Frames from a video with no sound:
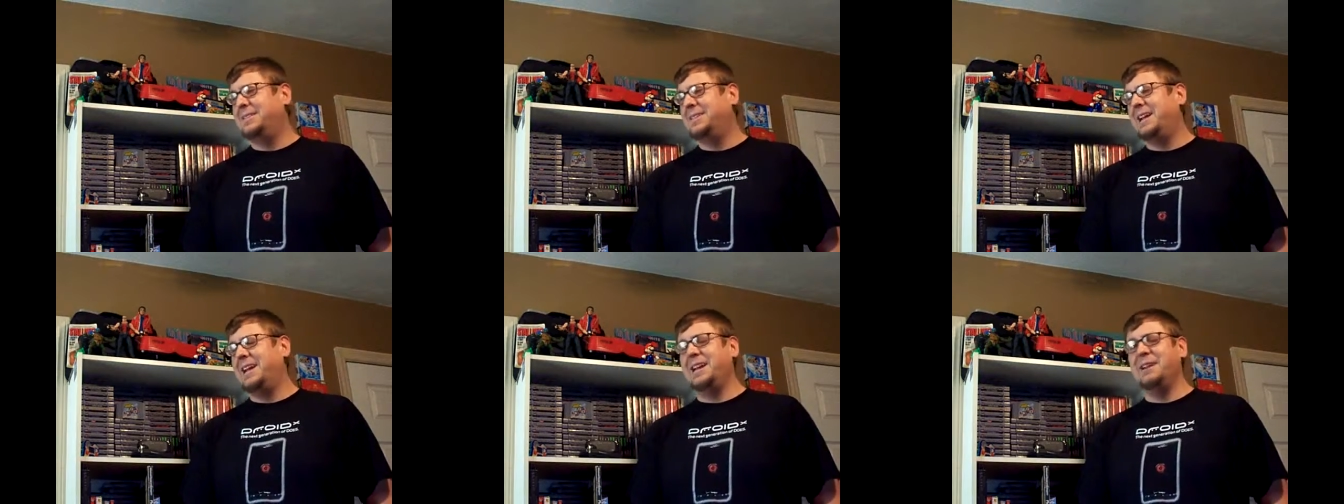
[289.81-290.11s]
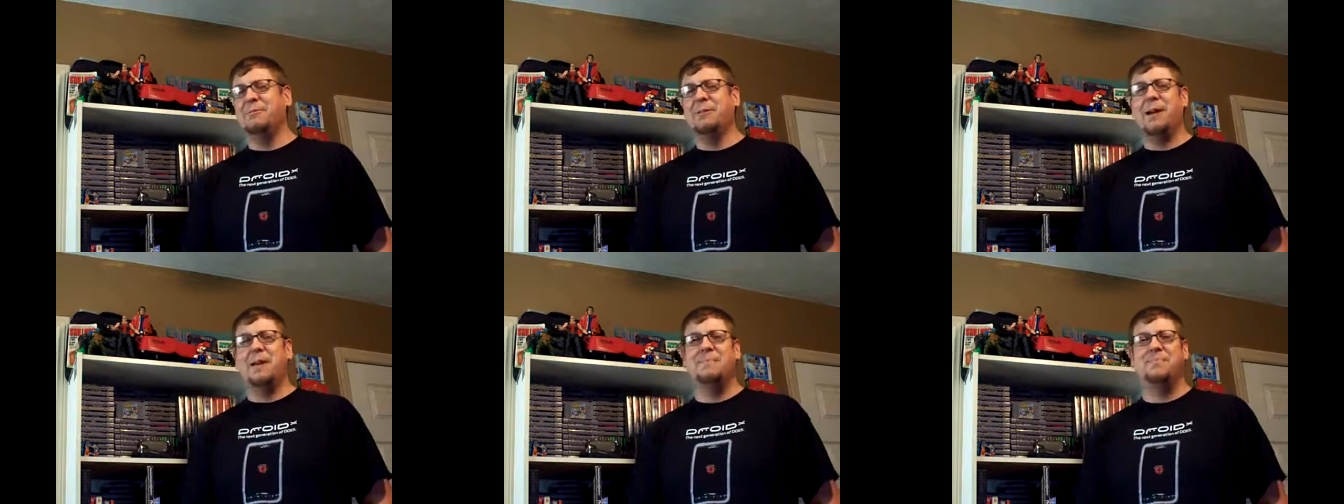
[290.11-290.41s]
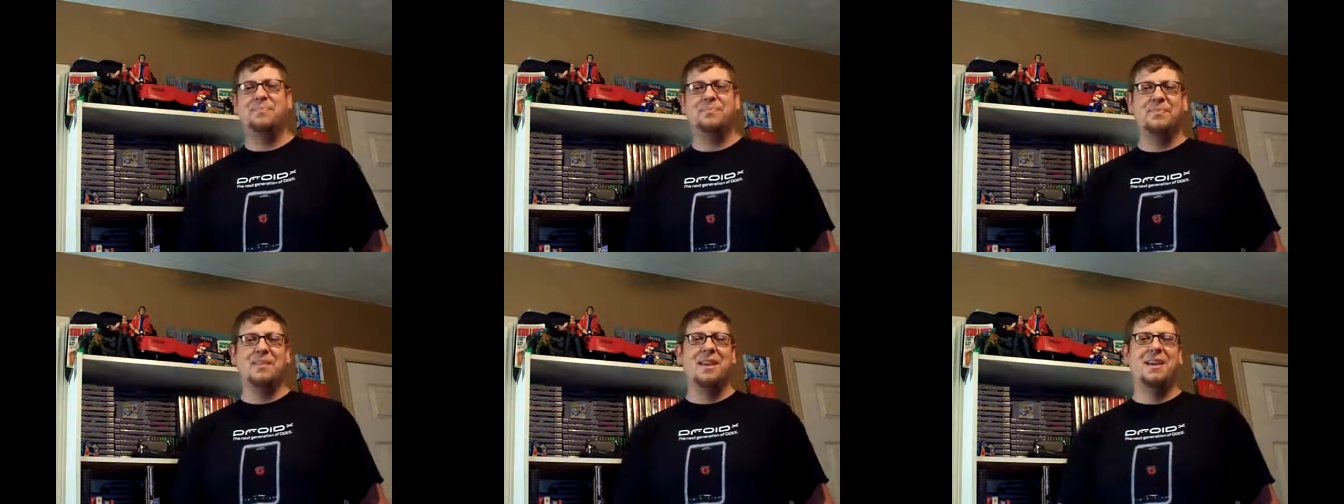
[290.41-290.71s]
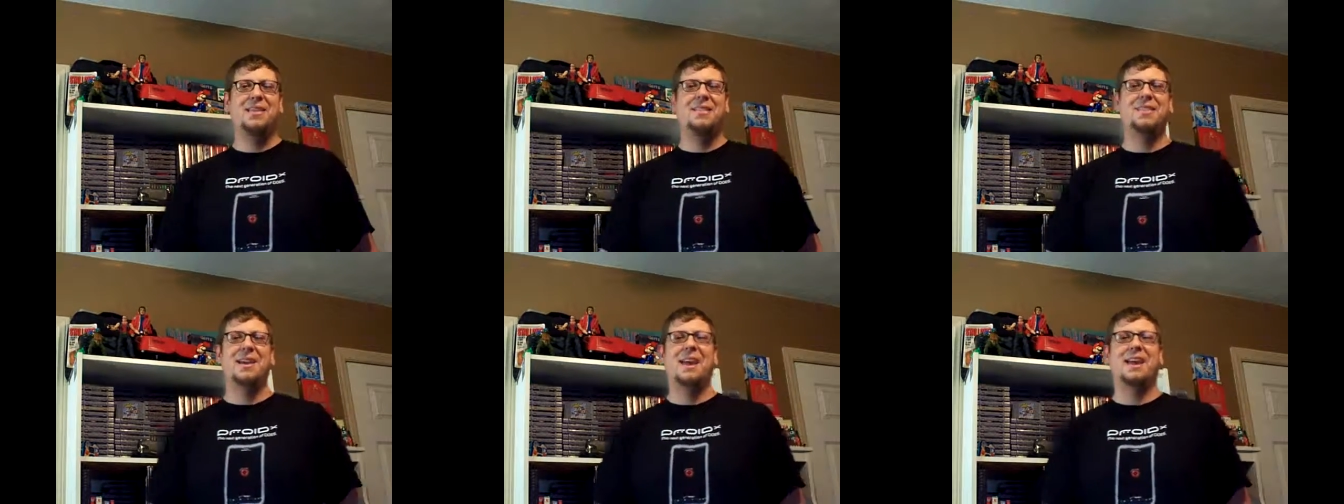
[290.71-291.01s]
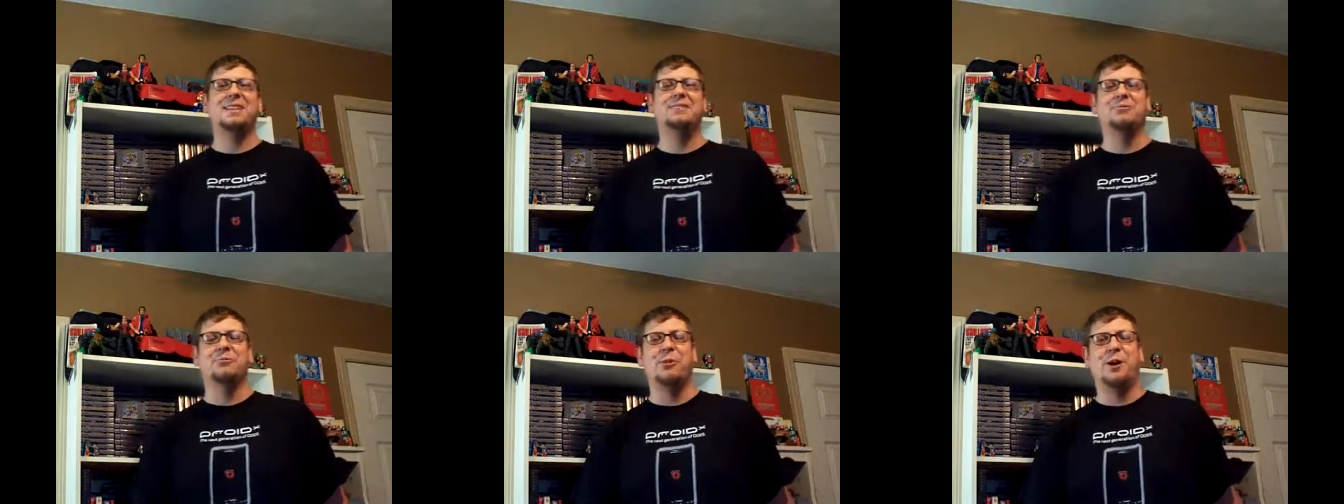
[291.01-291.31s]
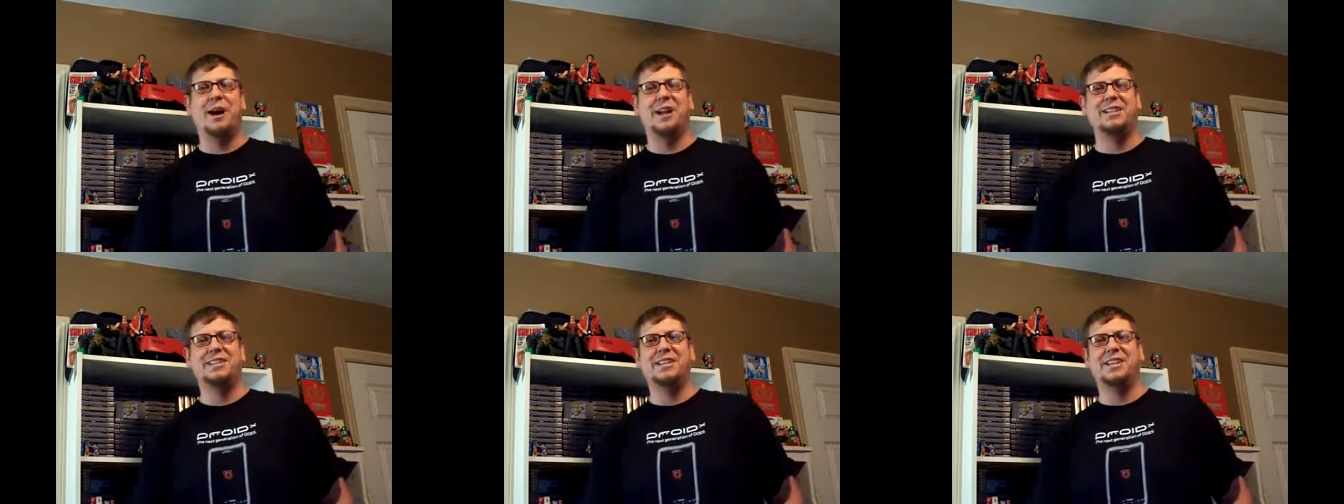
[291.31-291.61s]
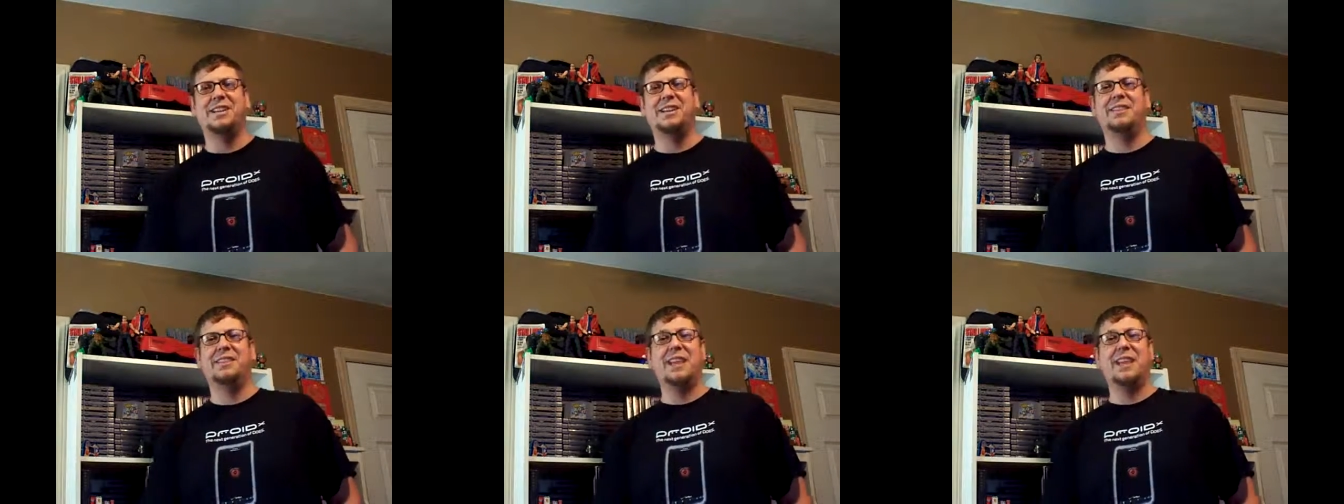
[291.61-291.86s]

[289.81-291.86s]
Anyway, thanks for watching.